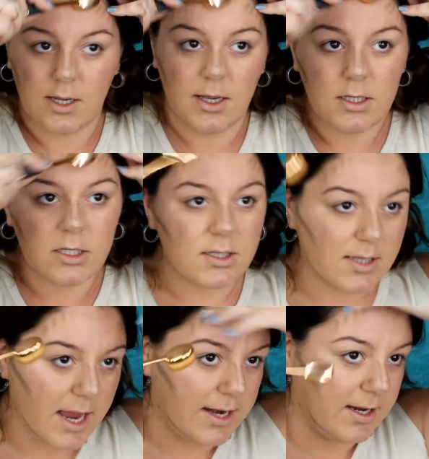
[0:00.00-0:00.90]
and just
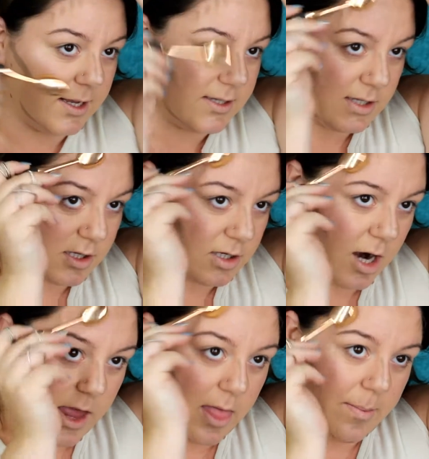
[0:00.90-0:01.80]
kind of
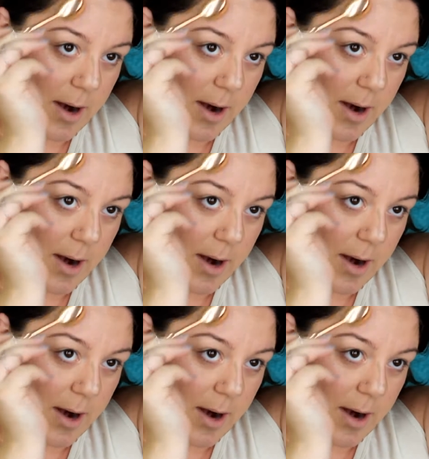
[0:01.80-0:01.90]
start the